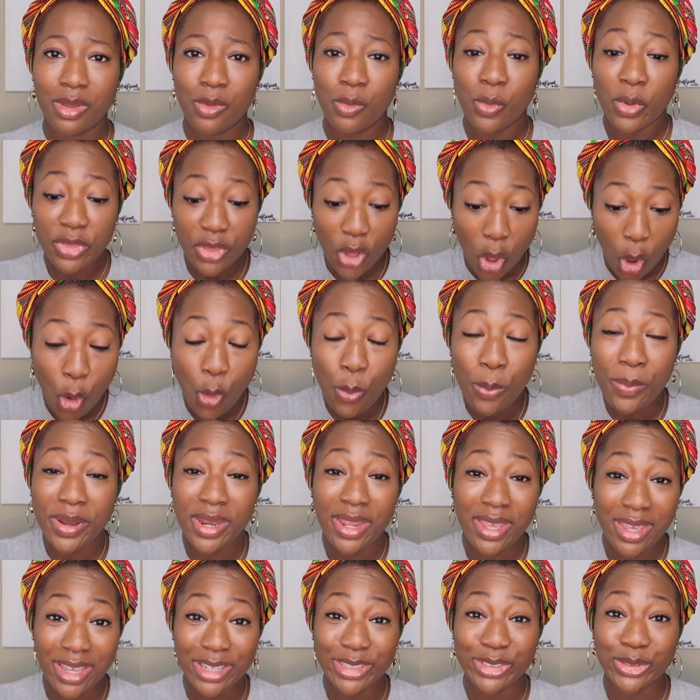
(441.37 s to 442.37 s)
with
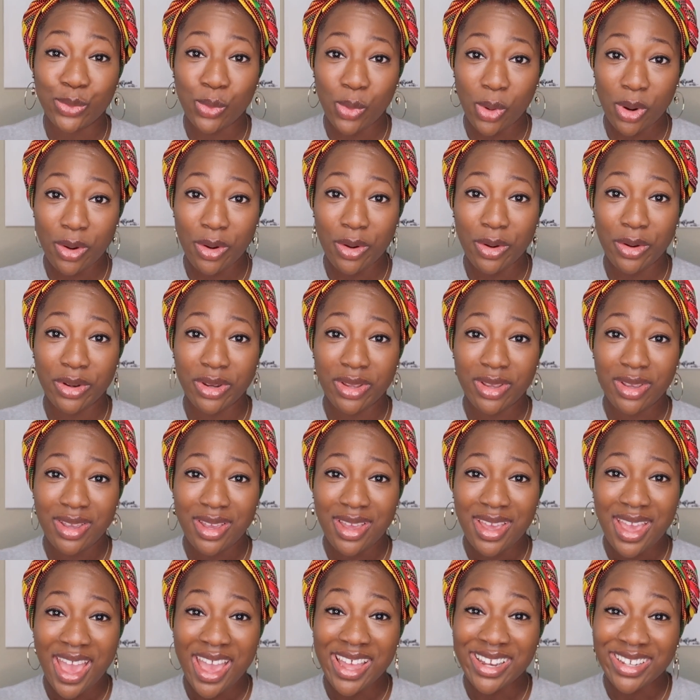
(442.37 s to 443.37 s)
opening His Word
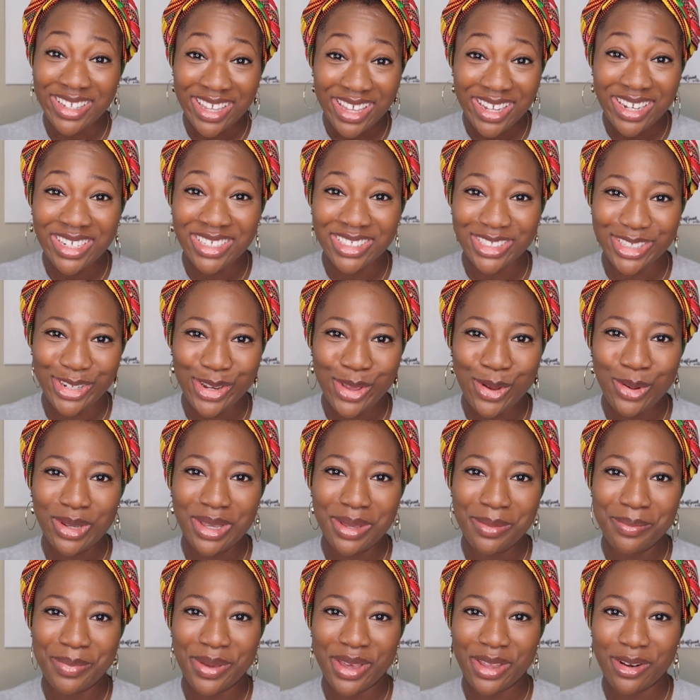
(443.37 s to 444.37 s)
and getting to know
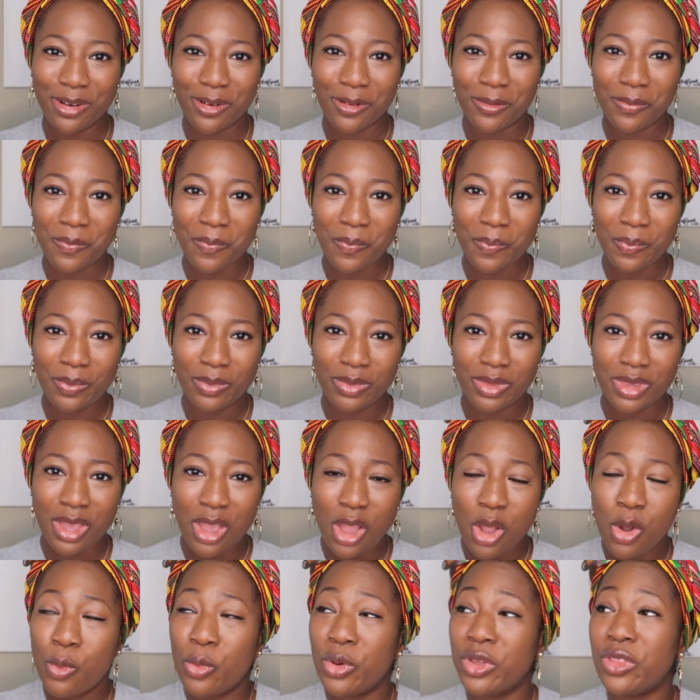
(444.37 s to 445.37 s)
Him better,
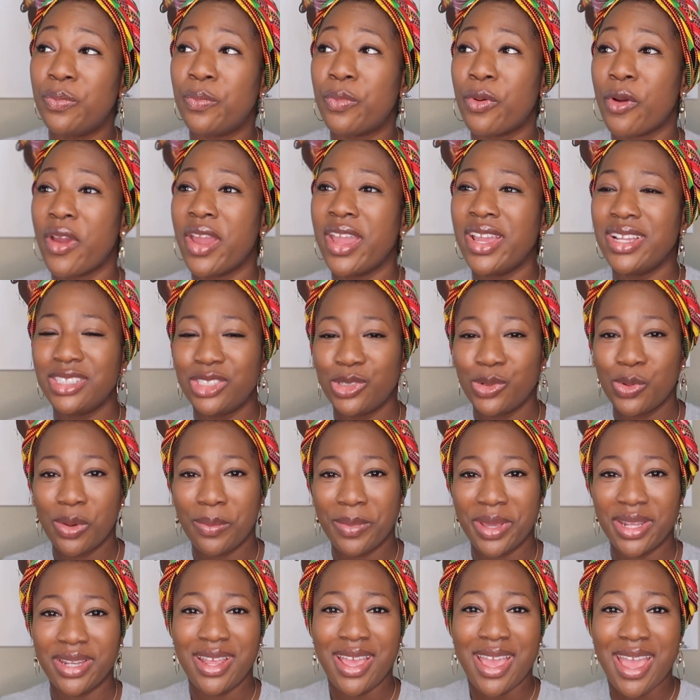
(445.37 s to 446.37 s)
with praying to
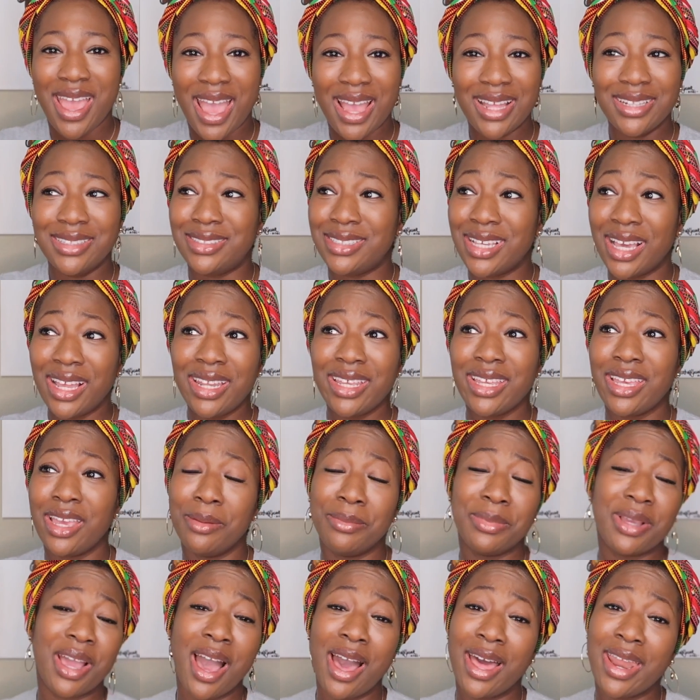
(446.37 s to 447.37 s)
Him and, and telling
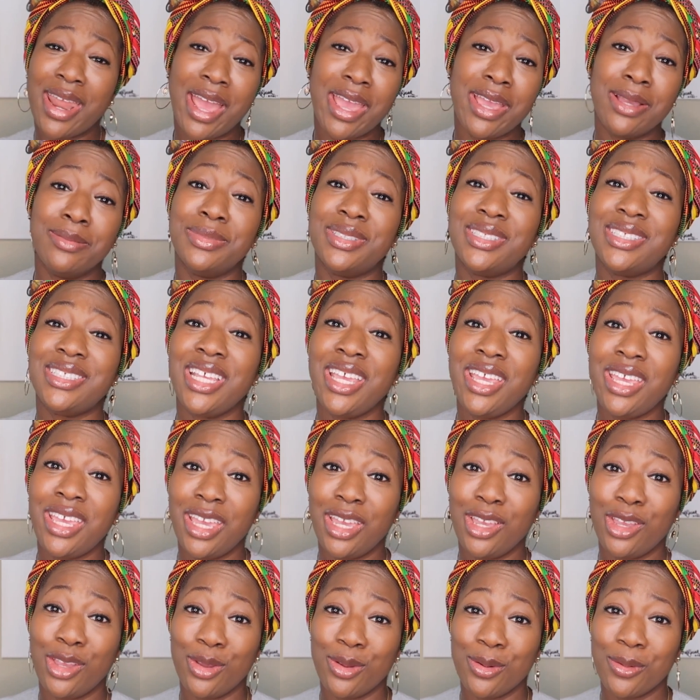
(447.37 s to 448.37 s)
Him, God, I am
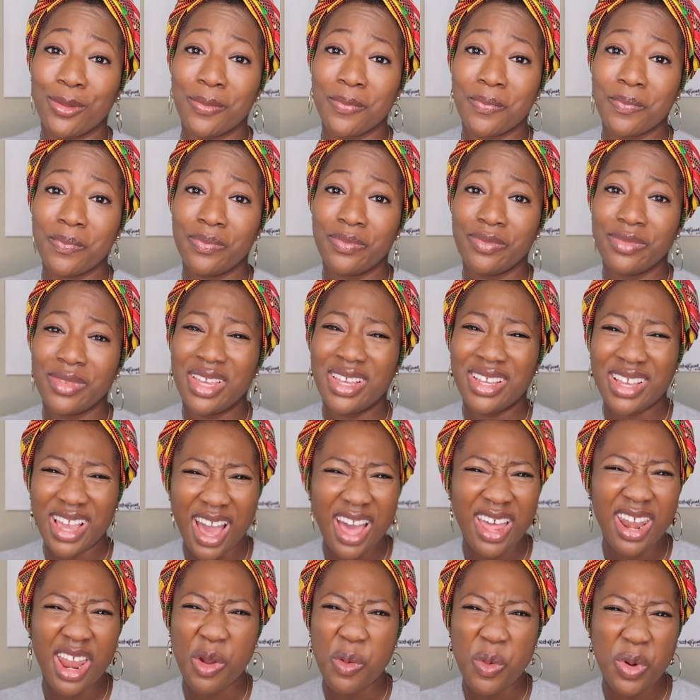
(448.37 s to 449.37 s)
seeking You.
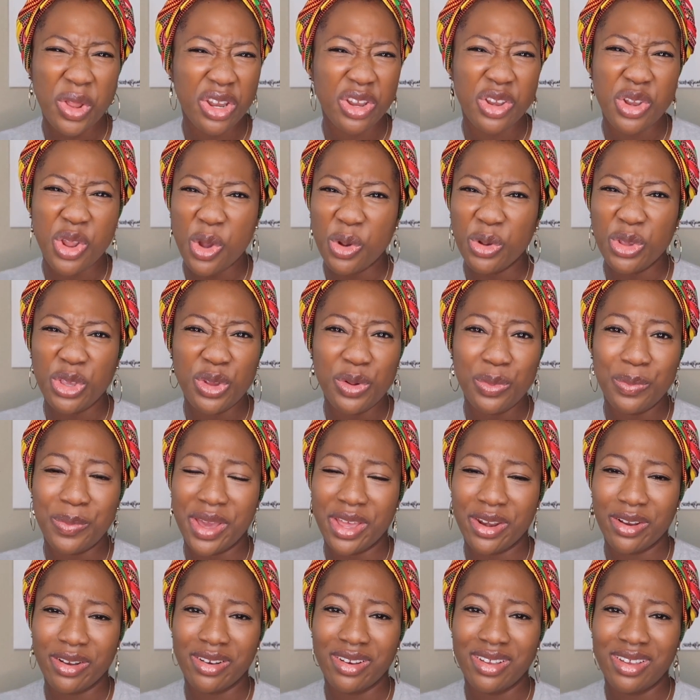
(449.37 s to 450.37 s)
God, I want to know You
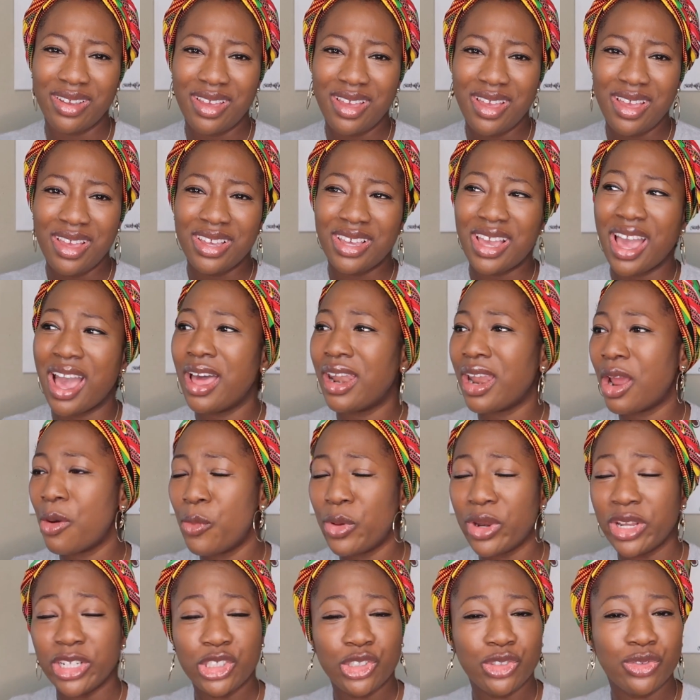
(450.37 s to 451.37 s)
better. God, I
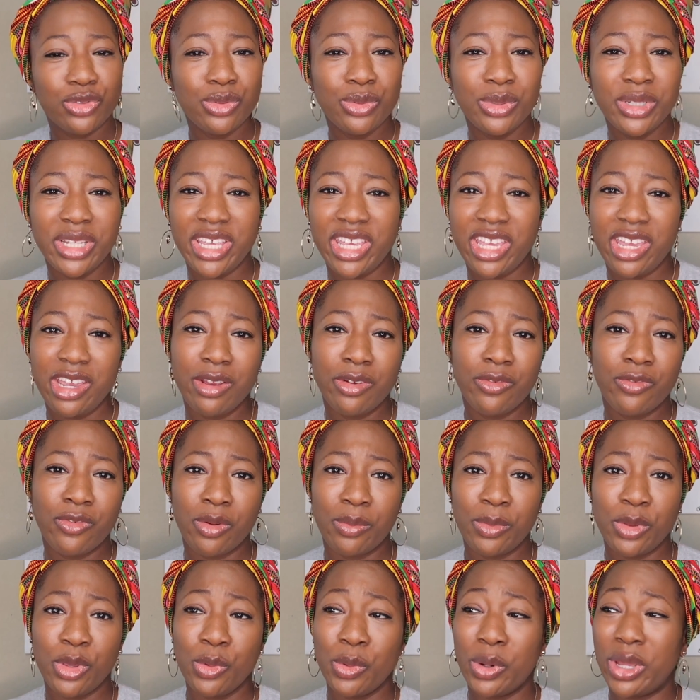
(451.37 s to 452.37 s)
want to truly hear
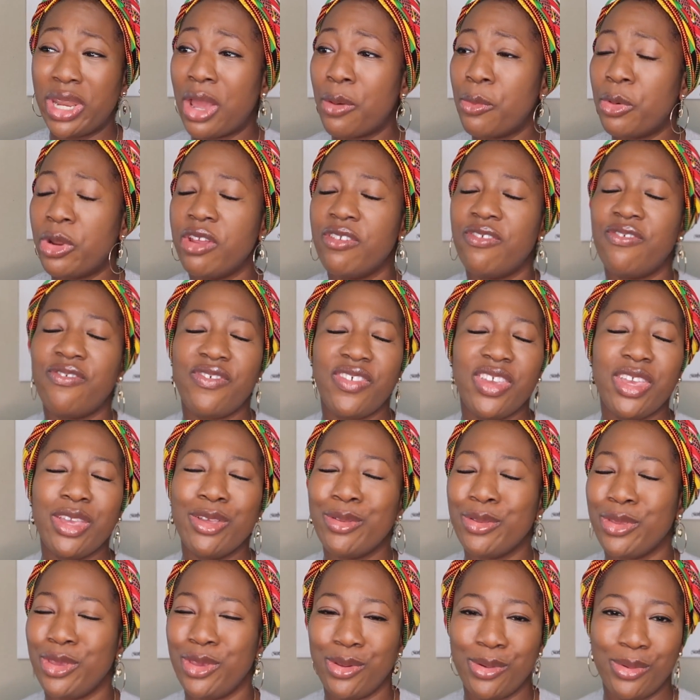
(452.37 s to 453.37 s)
from You and I want to
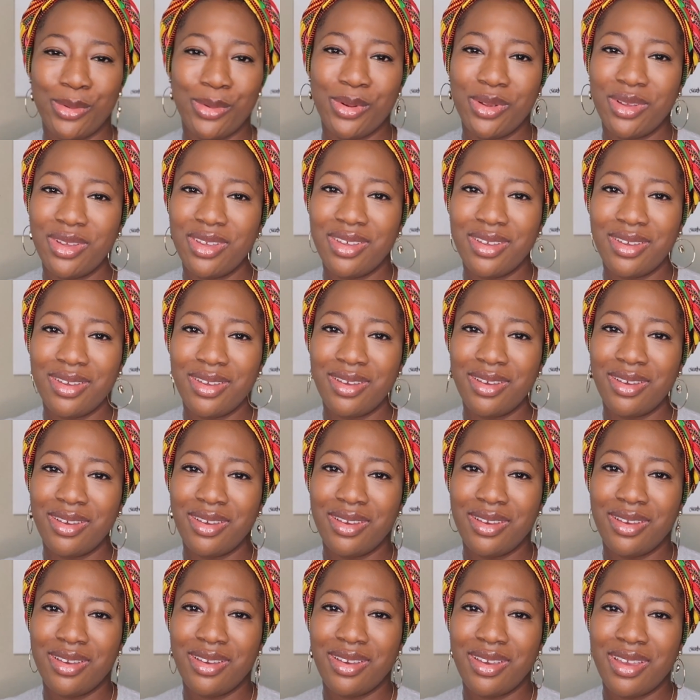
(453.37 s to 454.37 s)
feel You
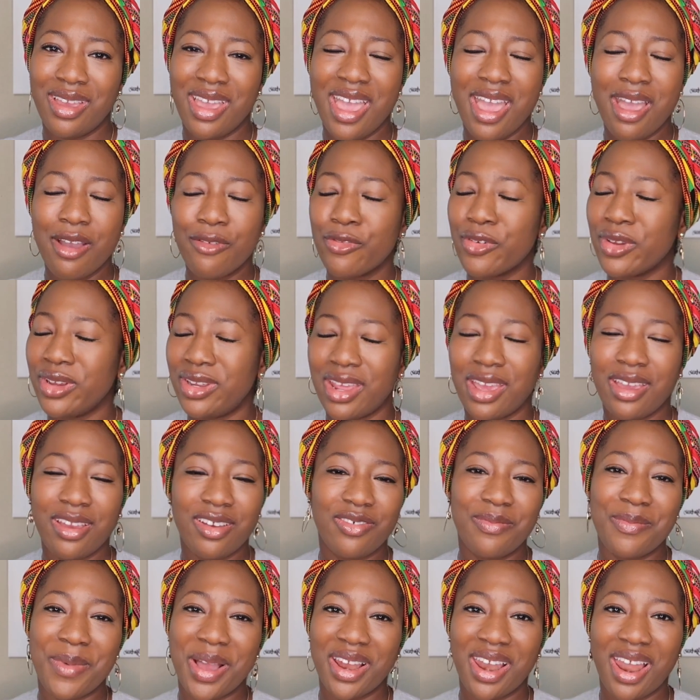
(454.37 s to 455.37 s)
every day
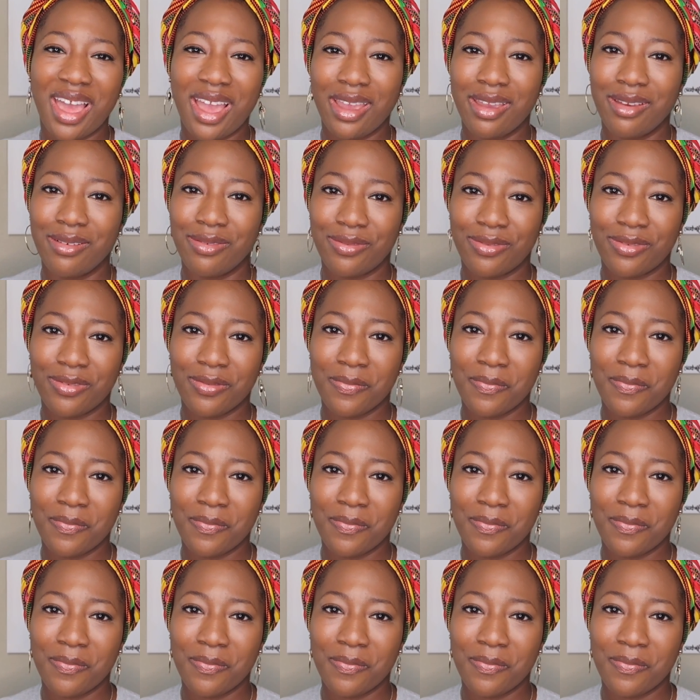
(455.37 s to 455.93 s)
of my life.